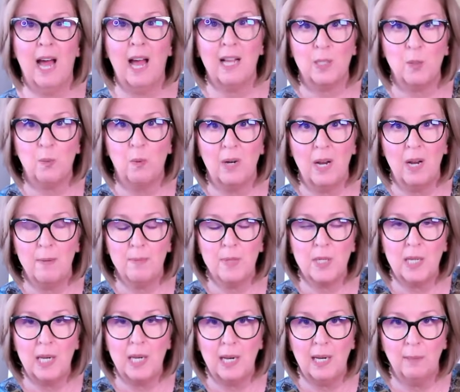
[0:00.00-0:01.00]
that's what
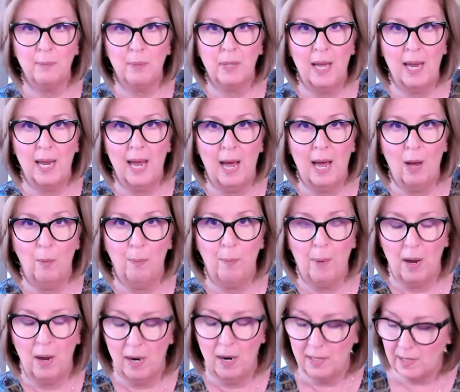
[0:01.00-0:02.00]
I'm seeing play
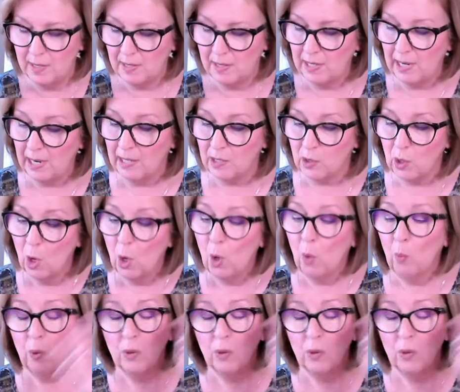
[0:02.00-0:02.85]
out behind the scenes.